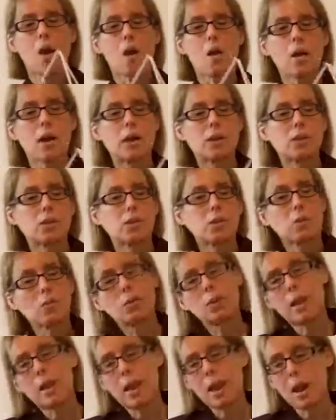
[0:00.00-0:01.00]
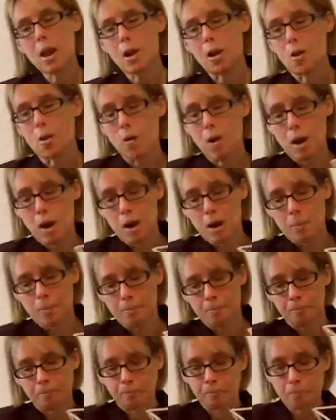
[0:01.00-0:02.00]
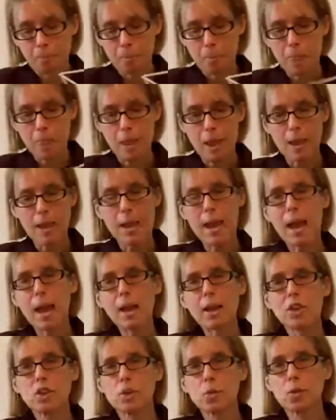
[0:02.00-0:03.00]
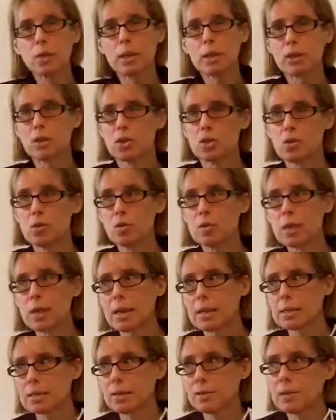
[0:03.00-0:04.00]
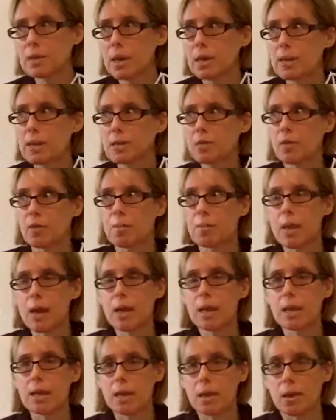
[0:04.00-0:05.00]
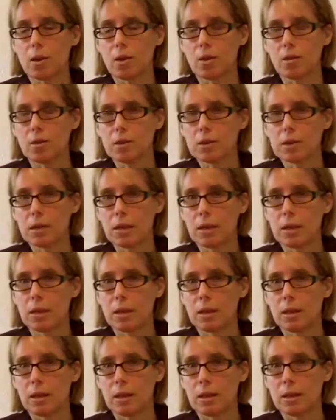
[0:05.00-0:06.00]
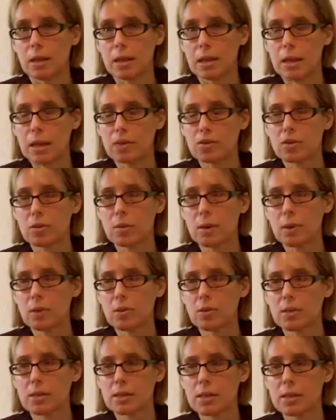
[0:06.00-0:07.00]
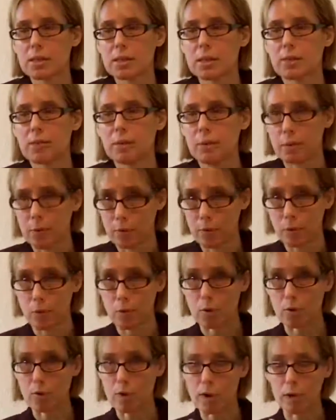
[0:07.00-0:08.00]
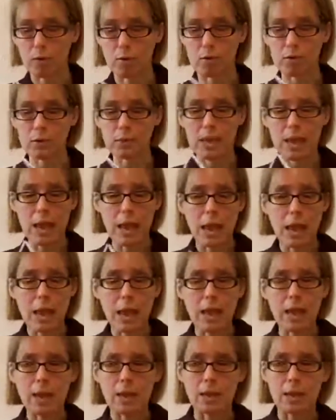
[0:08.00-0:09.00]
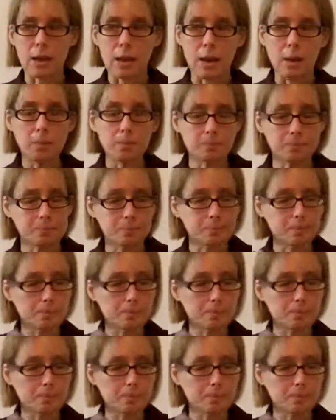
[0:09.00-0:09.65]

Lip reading: All right, so now I actually do this, I've done this for many years in the classroom. I do this activity with 4th graders and up,